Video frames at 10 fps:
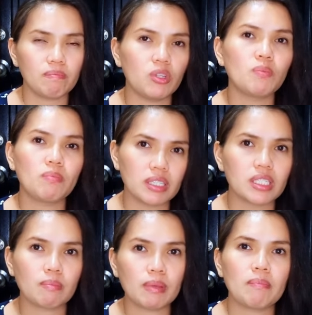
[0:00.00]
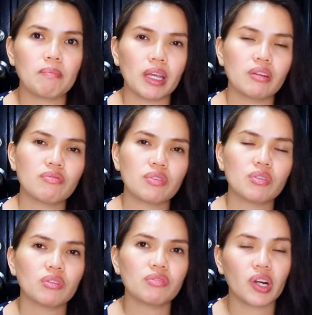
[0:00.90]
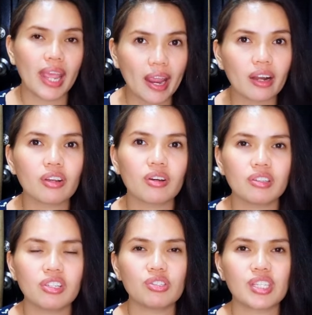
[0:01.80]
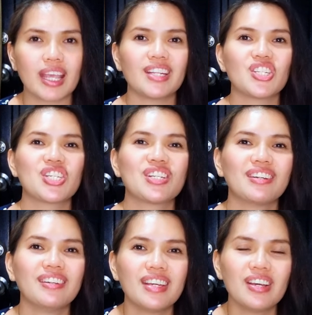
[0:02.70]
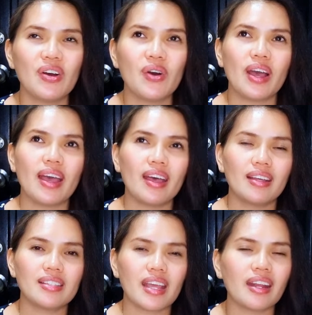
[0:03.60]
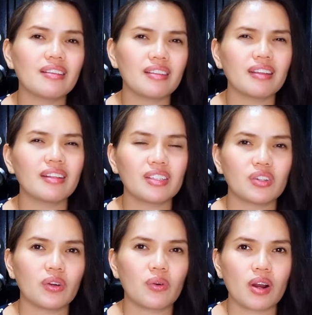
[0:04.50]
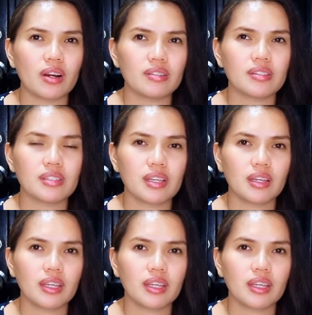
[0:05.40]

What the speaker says: You must be mindful of your aircon usage and anything that requires